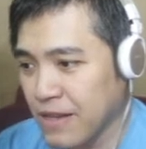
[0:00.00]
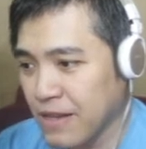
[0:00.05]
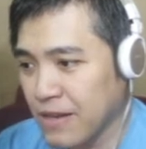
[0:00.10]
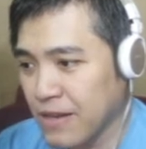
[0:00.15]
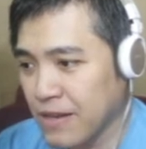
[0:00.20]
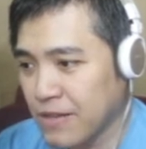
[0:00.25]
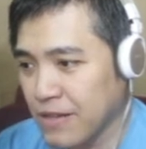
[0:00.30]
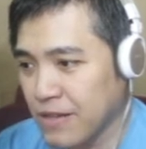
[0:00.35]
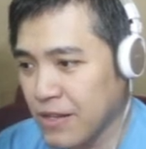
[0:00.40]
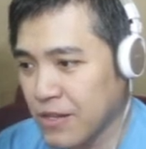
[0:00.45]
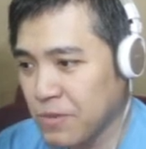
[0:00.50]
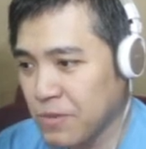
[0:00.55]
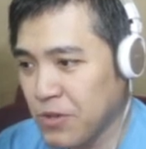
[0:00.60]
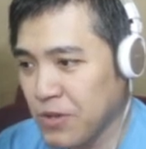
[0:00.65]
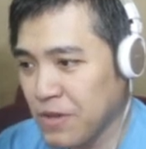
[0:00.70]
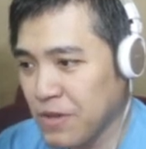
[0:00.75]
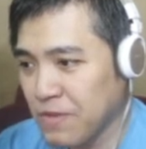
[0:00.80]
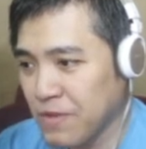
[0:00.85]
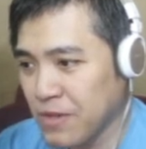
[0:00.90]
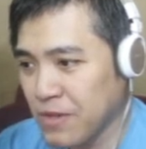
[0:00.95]
They're such
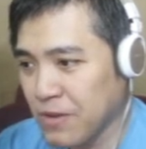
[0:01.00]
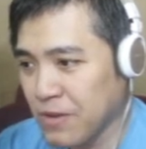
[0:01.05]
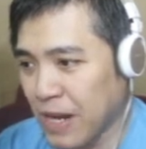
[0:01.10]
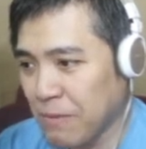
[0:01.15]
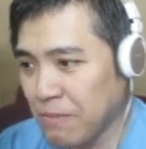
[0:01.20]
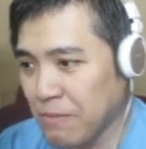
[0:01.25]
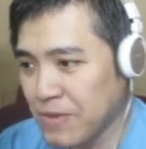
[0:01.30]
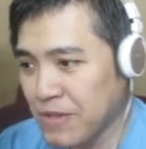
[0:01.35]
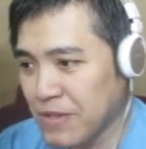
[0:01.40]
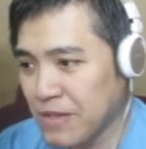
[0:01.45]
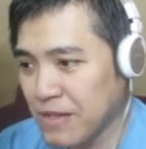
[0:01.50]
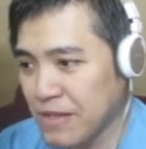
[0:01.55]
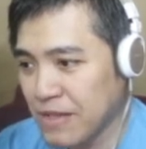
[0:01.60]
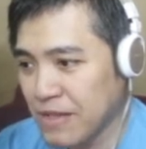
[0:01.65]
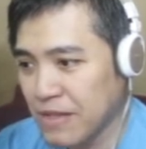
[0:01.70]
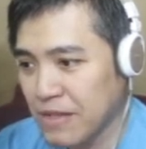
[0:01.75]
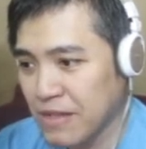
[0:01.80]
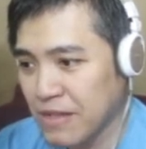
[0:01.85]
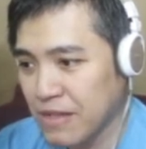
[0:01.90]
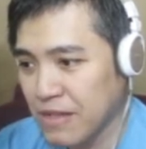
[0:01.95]
beautiful traps.
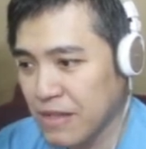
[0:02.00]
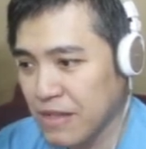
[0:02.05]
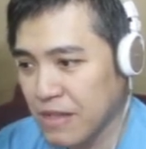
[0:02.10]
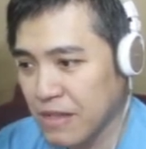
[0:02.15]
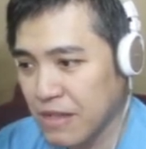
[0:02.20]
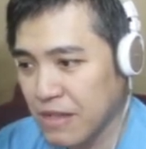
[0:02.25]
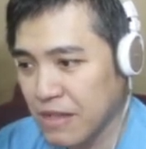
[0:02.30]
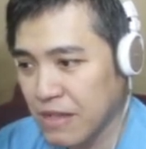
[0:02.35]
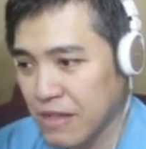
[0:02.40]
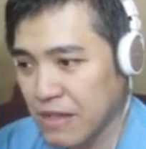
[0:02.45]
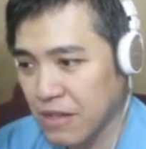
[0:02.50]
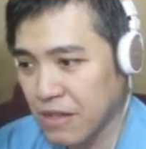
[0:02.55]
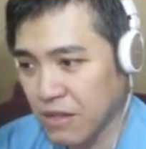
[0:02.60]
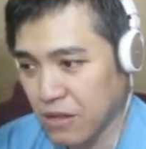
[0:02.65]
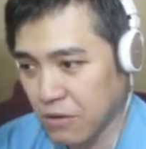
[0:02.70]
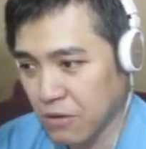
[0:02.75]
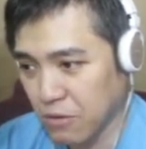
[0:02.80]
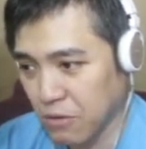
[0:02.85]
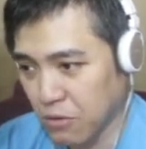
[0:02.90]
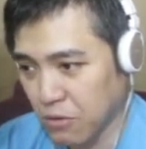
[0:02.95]

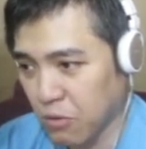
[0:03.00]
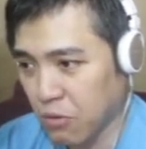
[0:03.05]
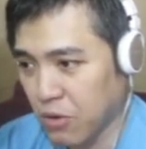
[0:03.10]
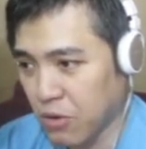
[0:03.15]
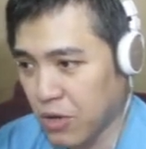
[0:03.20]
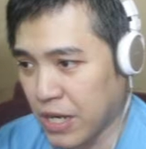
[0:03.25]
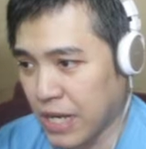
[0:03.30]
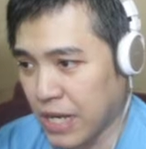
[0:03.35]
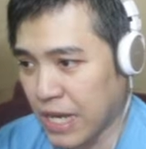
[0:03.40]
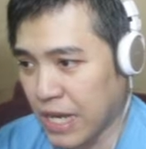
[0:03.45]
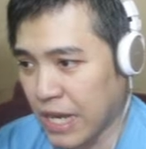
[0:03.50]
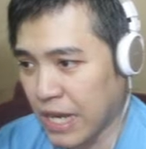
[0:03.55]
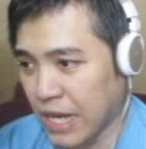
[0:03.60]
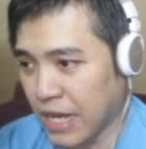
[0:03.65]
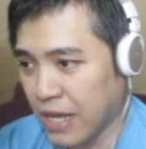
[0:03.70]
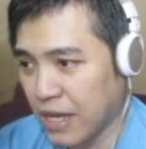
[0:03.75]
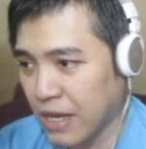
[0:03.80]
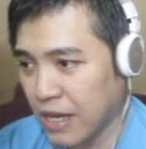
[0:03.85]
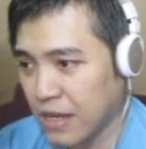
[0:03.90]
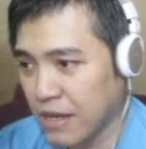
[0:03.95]

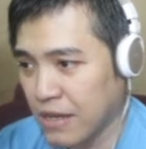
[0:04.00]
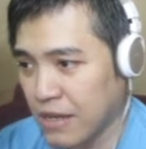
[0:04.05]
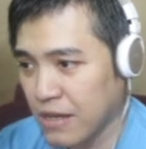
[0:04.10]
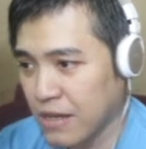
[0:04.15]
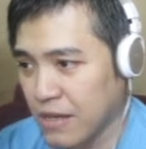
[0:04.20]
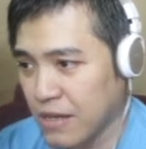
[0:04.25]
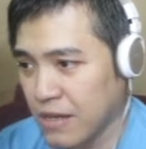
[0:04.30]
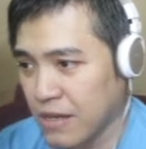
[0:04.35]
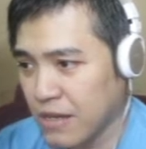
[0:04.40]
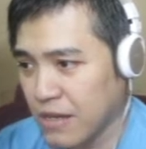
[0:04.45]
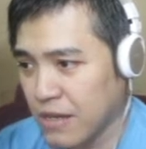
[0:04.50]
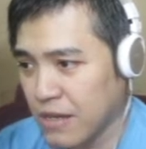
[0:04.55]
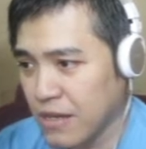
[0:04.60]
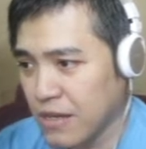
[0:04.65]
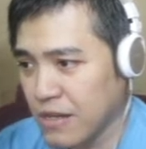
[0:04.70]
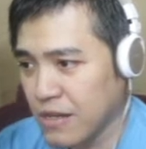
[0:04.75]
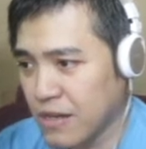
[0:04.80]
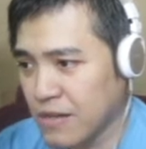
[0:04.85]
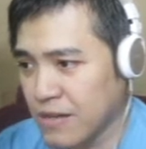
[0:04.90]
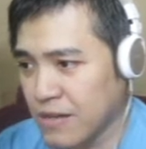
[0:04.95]
Okay.
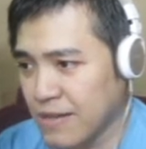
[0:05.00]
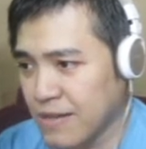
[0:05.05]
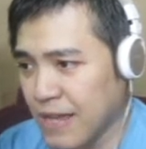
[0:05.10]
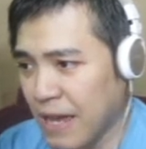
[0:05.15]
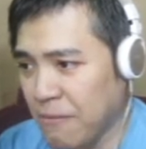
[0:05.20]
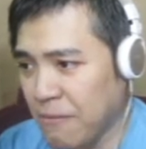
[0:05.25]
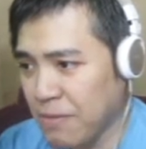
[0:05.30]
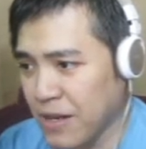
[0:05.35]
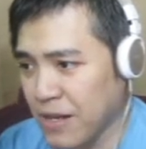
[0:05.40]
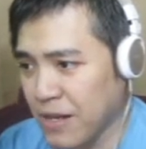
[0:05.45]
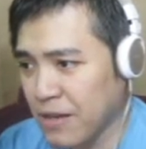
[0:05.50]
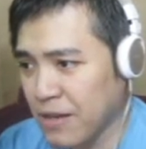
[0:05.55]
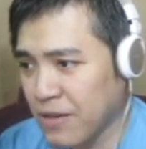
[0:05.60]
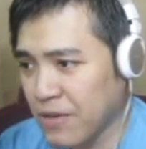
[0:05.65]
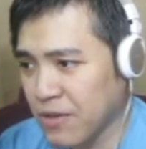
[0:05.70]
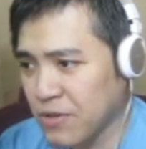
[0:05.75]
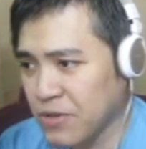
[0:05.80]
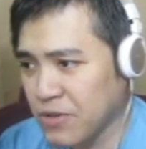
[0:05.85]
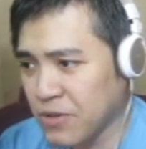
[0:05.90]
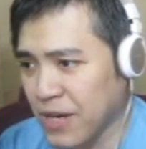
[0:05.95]
There's a sample here
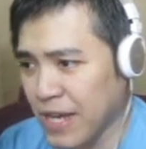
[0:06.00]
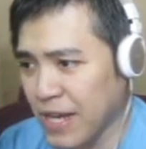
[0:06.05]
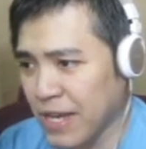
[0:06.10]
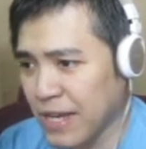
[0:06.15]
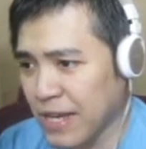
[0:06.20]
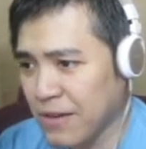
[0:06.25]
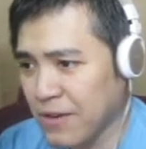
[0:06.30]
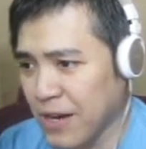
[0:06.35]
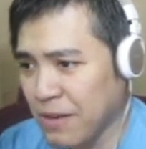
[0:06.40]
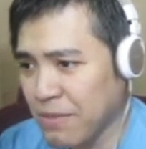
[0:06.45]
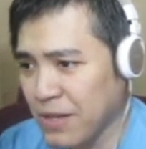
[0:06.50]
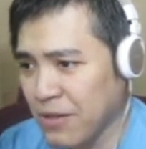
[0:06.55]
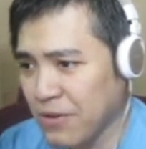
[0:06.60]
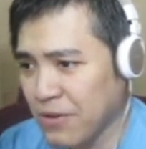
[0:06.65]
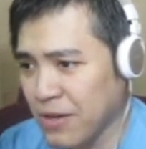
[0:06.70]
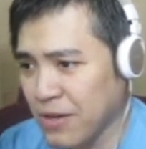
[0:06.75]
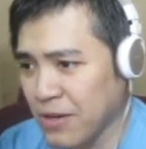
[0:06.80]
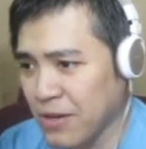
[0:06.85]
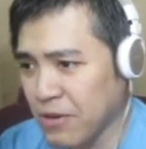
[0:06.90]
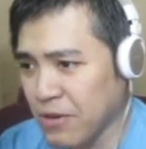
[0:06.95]
though. Should I grab it
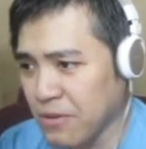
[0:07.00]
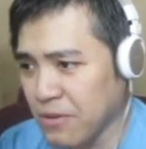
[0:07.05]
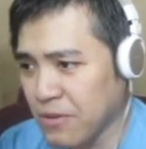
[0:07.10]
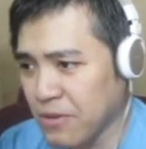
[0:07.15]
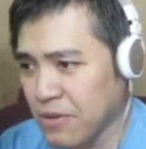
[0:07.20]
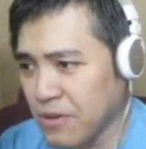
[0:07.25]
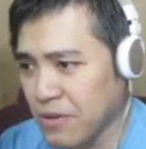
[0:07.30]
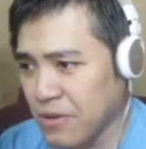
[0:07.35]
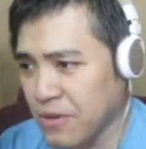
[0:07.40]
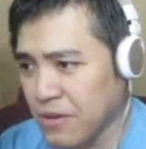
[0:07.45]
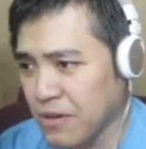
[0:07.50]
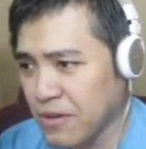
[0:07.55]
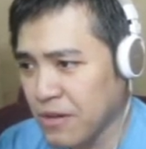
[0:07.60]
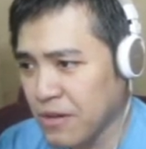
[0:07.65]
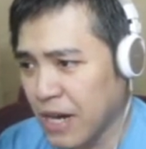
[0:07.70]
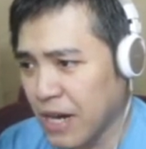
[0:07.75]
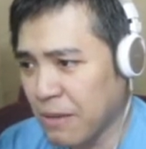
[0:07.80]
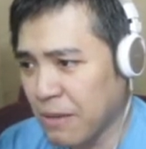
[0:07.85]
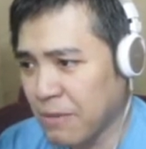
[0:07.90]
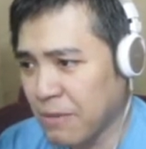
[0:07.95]
or no?
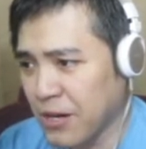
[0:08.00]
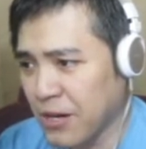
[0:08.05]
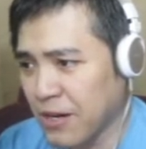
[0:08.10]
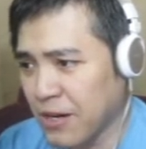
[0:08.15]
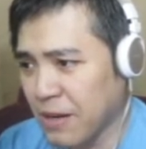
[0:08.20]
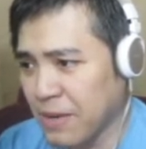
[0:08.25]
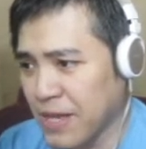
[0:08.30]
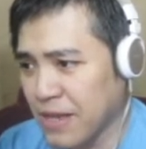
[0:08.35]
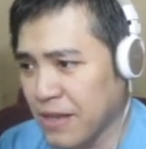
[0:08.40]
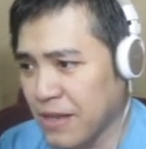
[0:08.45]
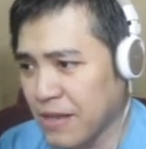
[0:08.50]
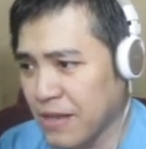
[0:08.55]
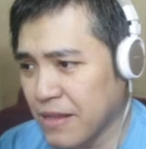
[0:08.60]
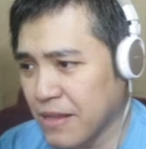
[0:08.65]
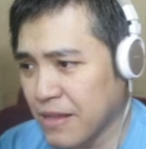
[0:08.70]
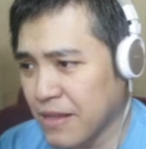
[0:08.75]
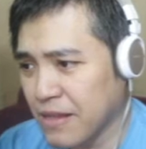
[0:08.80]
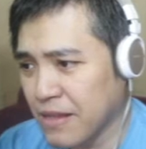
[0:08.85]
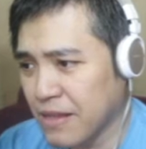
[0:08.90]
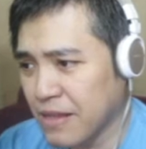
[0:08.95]
I'm gonna grab it.
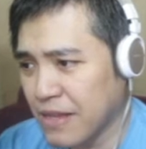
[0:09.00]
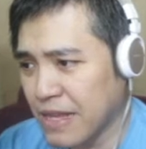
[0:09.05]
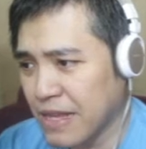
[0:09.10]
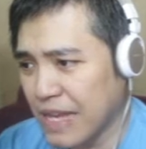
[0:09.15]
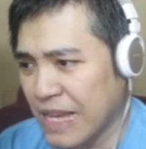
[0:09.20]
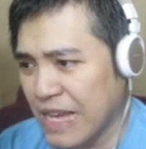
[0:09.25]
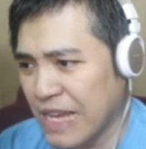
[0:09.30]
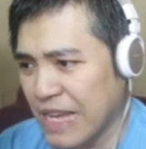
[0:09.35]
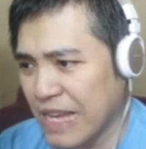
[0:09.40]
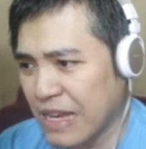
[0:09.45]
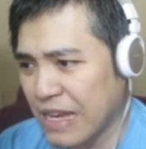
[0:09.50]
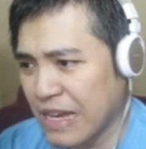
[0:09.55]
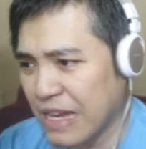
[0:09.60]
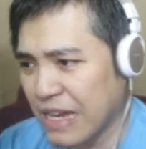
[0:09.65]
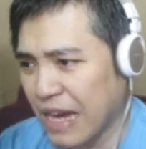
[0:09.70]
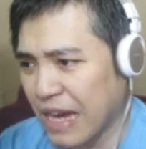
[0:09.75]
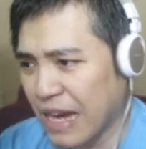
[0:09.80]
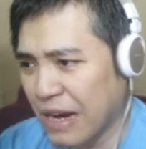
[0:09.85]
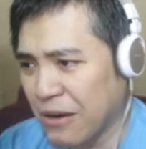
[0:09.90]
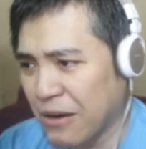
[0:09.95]

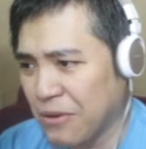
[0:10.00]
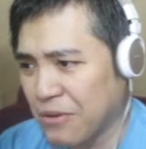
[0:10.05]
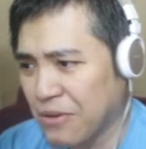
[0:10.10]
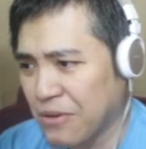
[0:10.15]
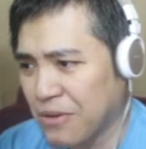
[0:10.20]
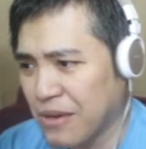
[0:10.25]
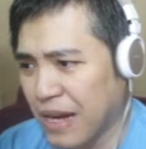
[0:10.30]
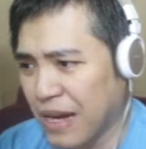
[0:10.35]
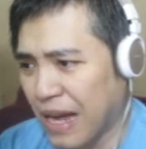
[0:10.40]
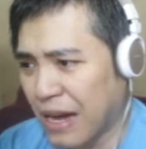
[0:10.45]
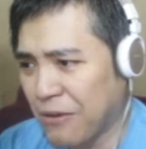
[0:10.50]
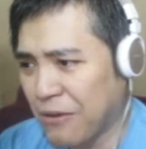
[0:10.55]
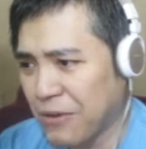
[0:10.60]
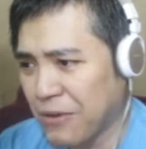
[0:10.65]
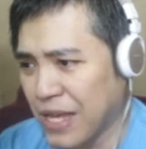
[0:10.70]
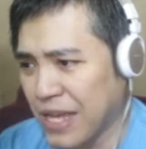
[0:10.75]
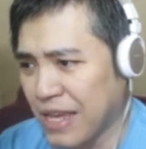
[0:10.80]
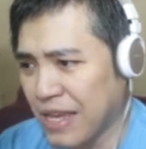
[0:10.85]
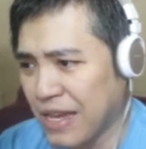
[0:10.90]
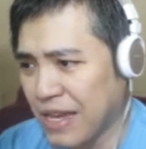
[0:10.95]
Yeah, ow. Owie.